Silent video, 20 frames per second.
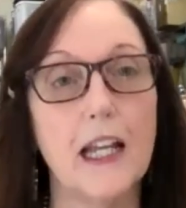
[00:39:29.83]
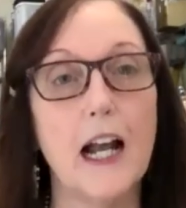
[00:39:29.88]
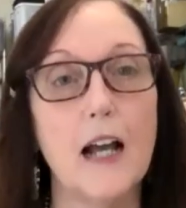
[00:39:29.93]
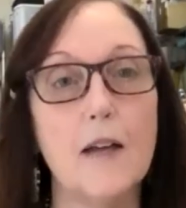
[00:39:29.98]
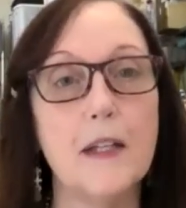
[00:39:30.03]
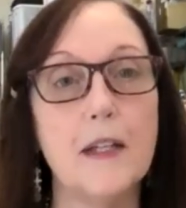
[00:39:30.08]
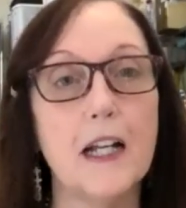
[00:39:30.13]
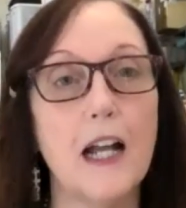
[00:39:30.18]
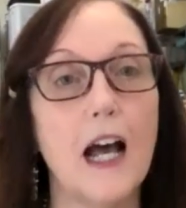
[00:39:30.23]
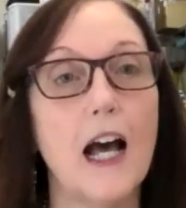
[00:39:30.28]
I
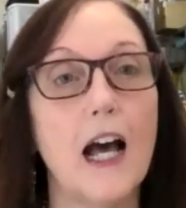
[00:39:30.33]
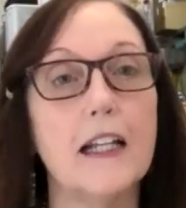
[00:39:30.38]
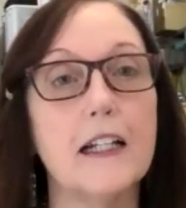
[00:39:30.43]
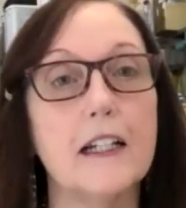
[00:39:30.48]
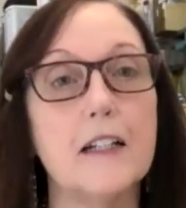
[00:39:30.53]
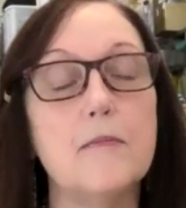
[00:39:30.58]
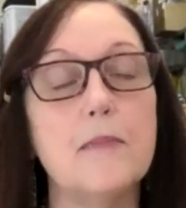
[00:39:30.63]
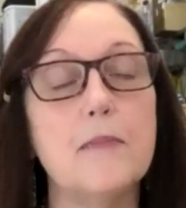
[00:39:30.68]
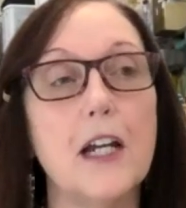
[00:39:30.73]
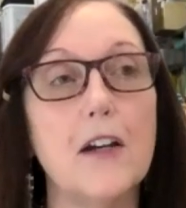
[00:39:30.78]
mean, I
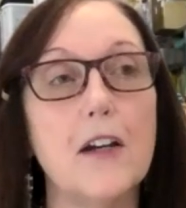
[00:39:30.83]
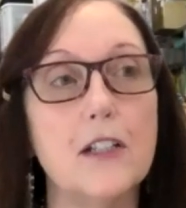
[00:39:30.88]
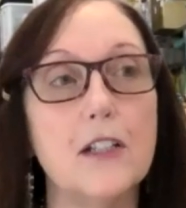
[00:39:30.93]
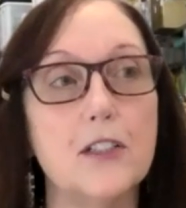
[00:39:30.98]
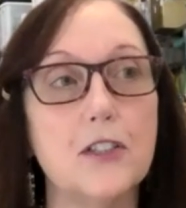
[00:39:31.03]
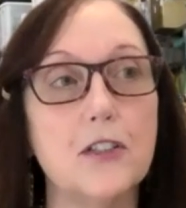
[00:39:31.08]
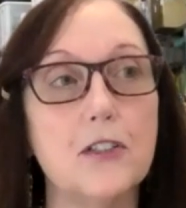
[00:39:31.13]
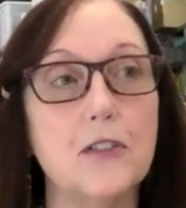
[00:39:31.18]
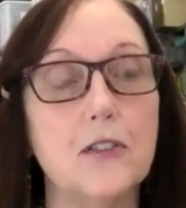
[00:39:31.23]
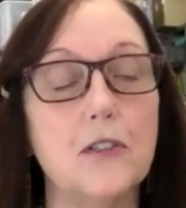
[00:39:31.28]
compare it
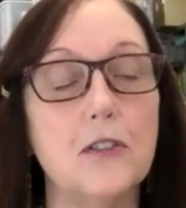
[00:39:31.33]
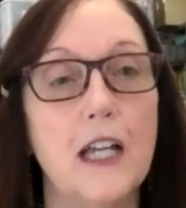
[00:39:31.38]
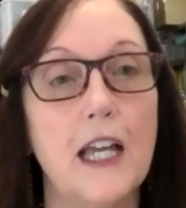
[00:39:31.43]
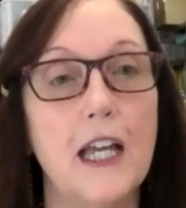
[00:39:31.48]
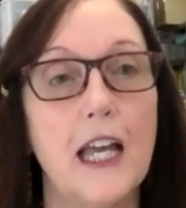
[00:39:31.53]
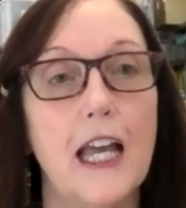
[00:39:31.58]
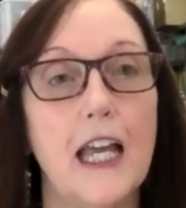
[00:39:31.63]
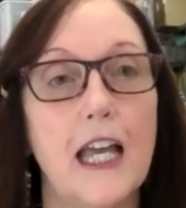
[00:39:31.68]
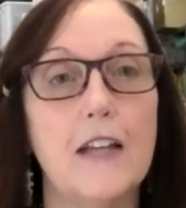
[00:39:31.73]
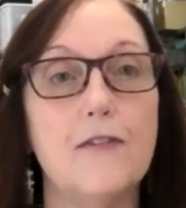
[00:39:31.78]
to
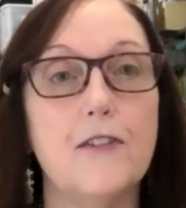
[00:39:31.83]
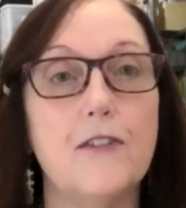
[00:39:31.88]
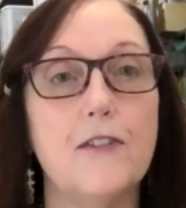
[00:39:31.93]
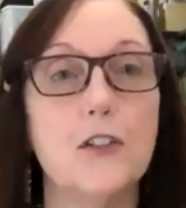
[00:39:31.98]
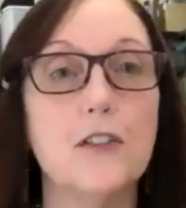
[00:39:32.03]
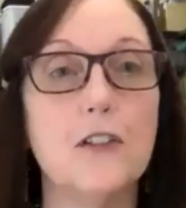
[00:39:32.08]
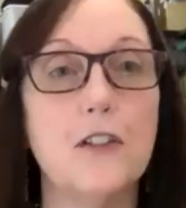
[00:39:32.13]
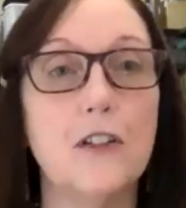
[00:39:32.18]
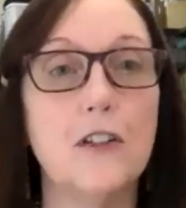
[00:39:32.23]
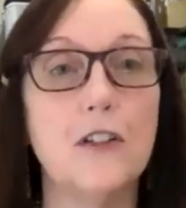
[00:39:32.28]
if you're
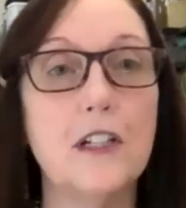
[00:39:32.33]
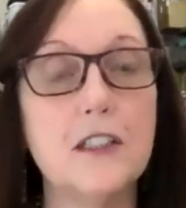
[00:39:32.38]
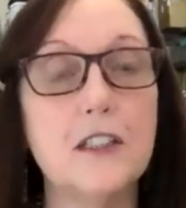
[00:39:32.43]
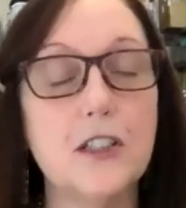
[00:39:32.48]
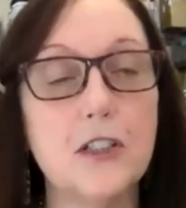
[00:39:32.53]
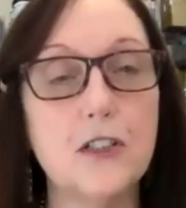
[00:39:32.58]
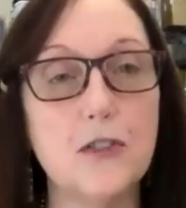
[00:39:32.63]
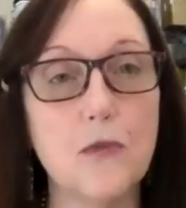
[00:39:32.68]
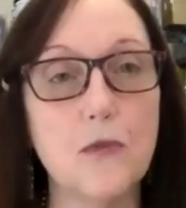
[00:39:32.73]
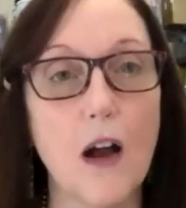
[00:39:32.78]
learning
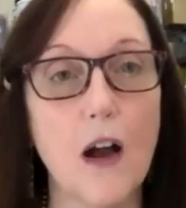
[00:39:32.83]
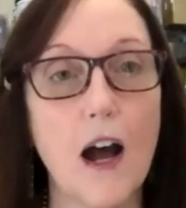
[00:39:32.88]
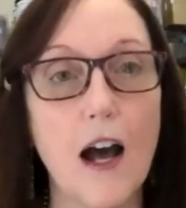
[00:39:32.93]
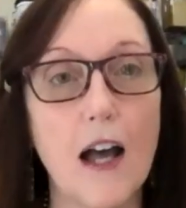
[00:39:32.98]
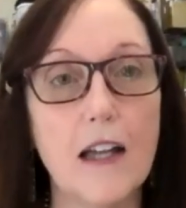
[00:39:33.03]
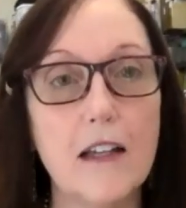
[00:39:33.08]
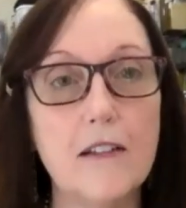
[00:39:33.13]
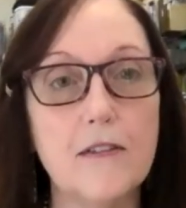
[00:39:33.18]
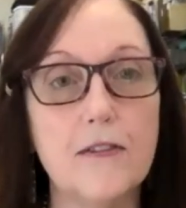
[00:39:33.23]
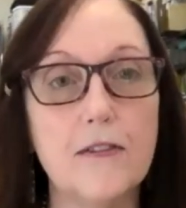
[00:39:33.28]
to
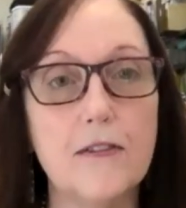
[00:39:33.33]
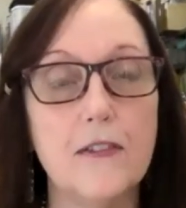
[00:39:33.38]
drive,